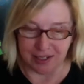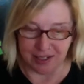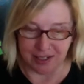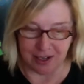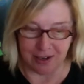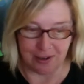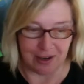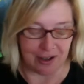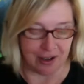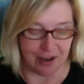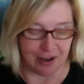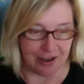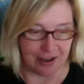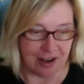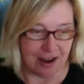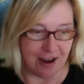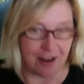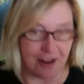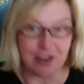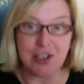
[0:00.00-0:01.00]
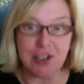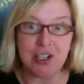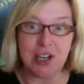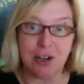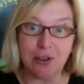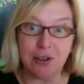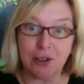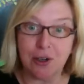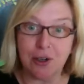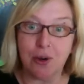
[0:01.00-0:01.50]
our
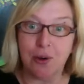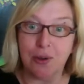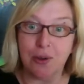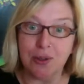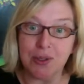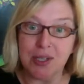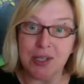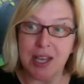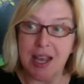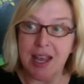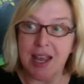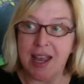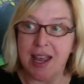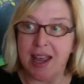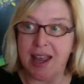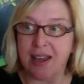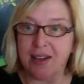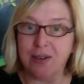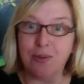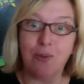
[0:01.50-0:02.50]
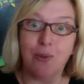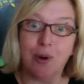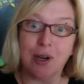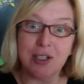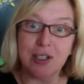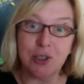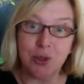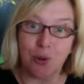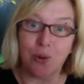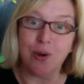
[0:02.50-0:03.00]
shared goals, and
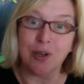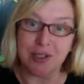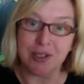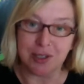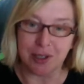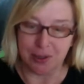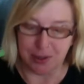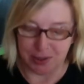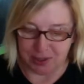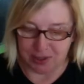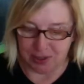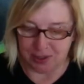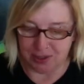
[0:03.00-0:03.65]
work towards those.